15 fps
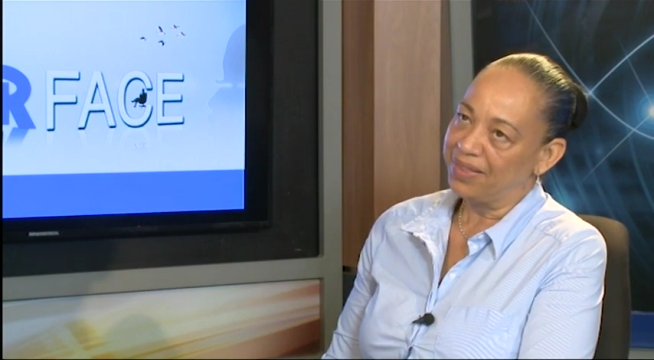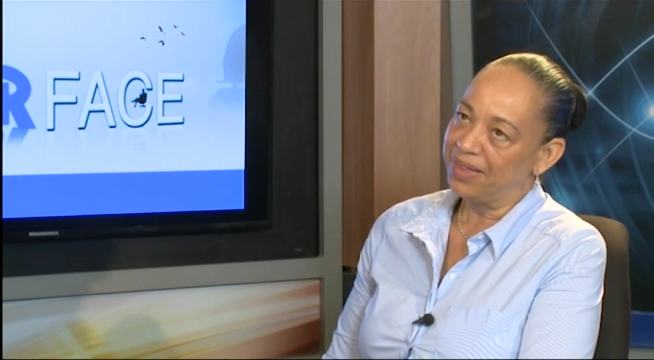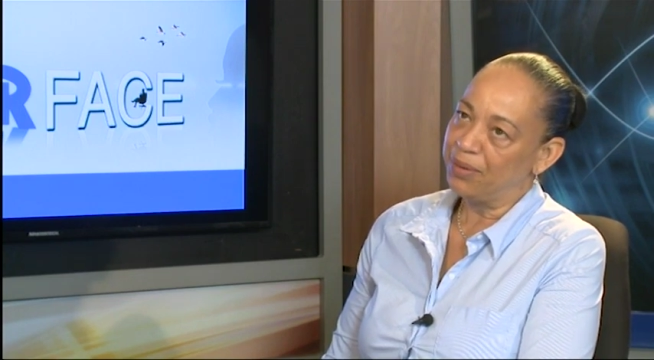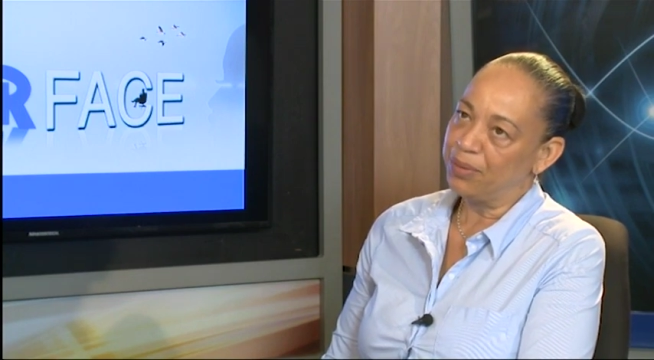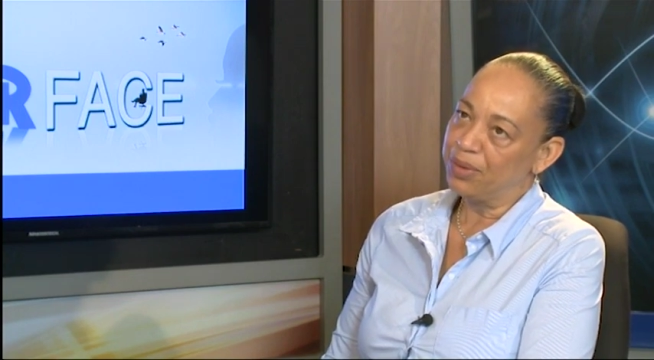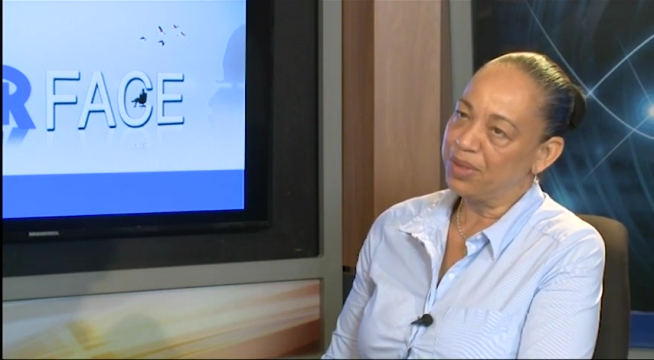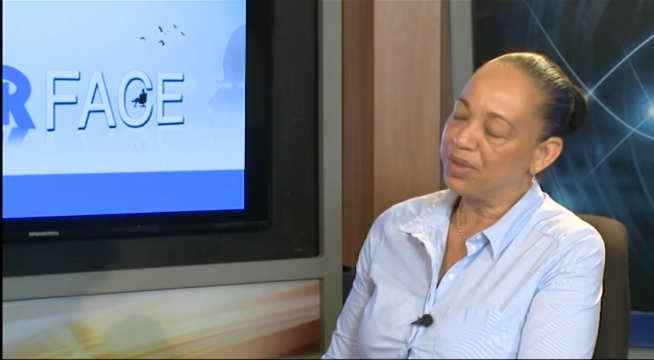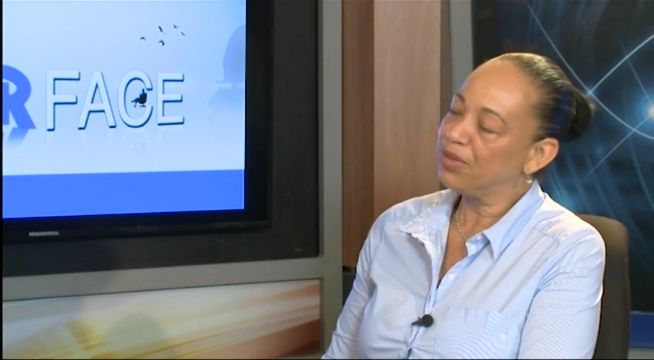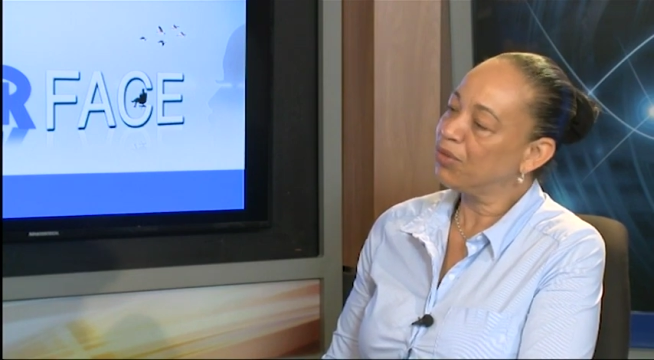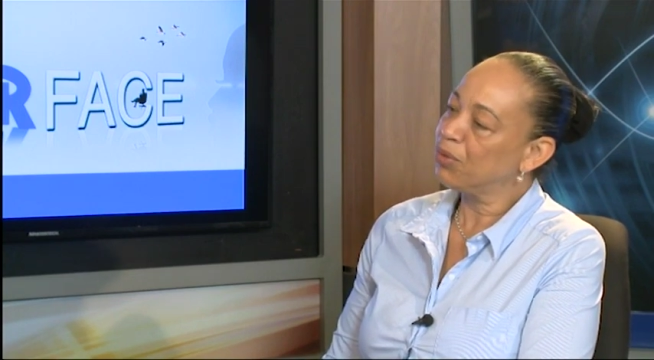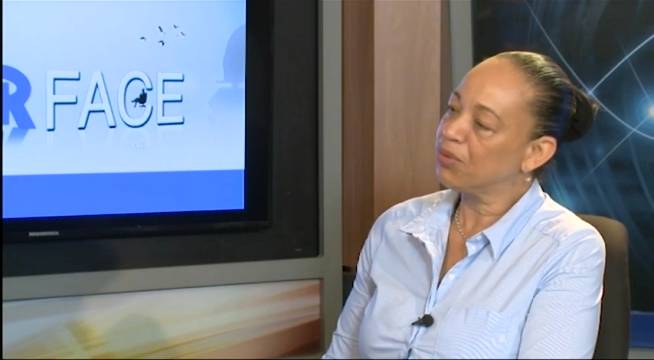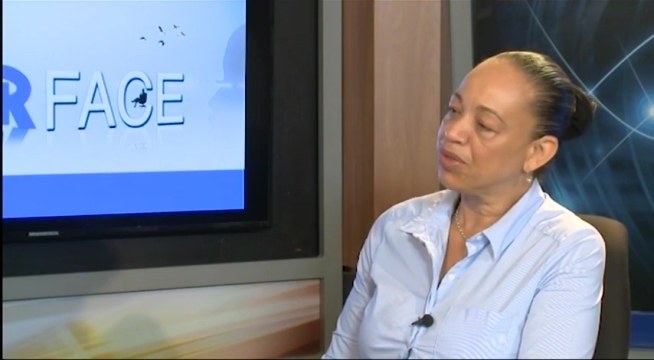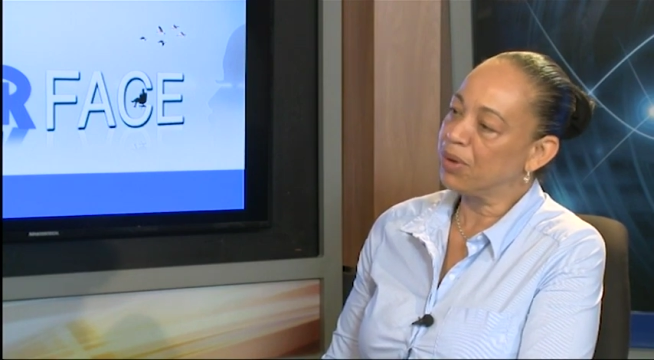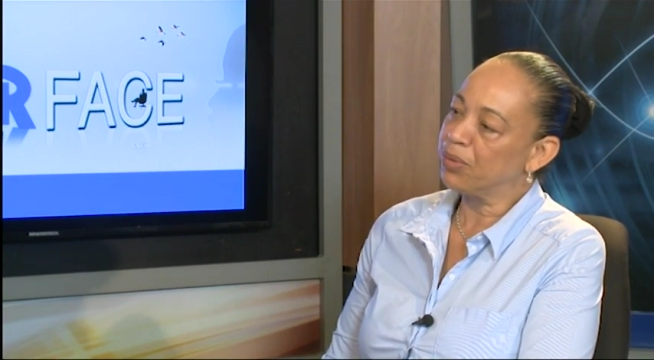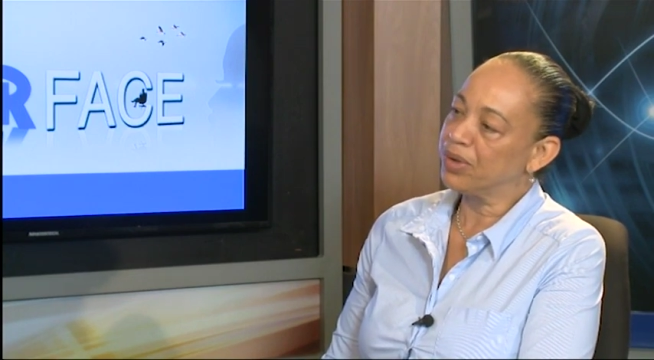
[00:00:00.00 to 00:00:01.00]
That was in
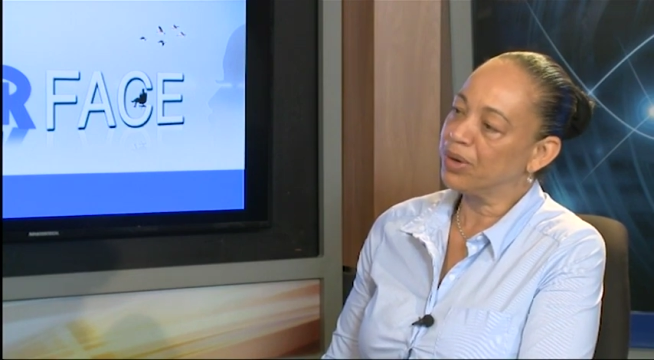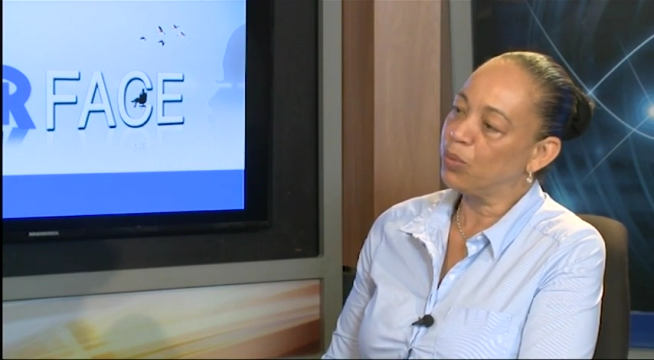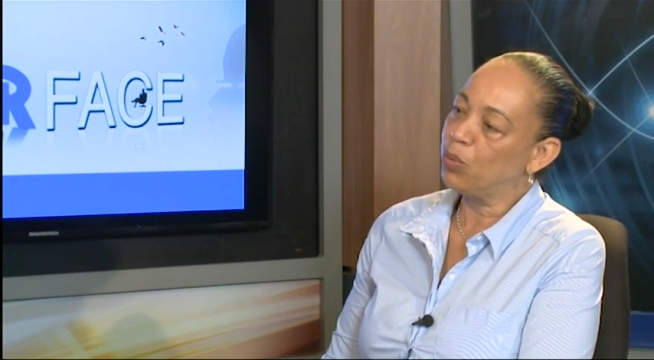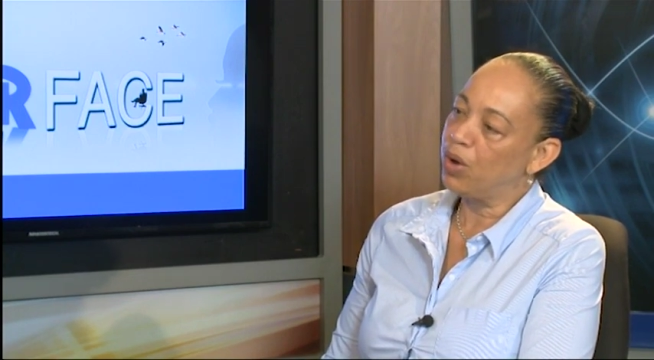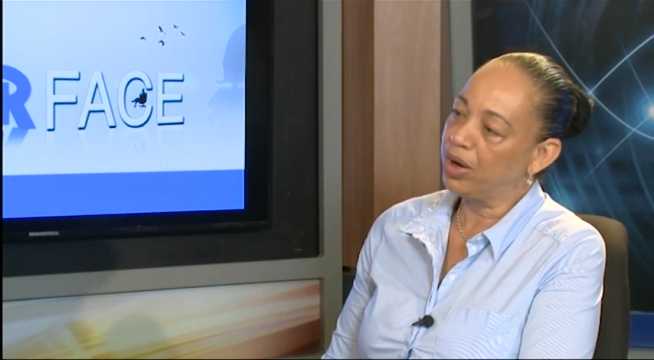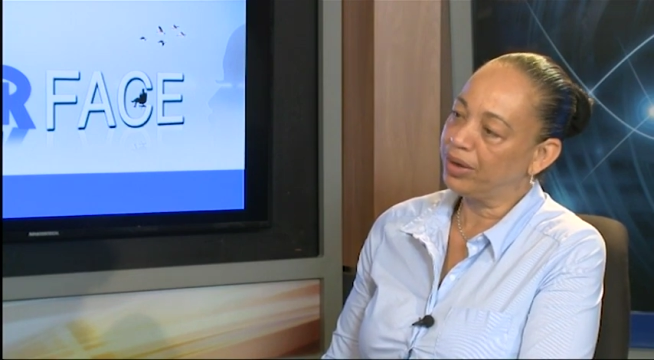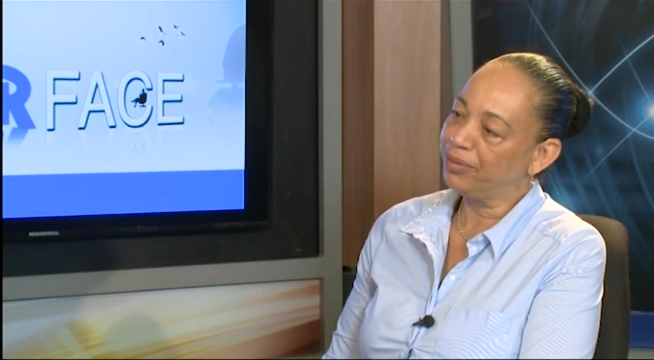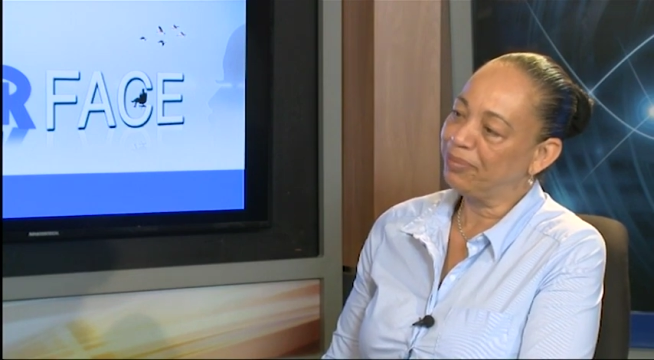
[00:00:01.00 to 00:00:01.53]
2001.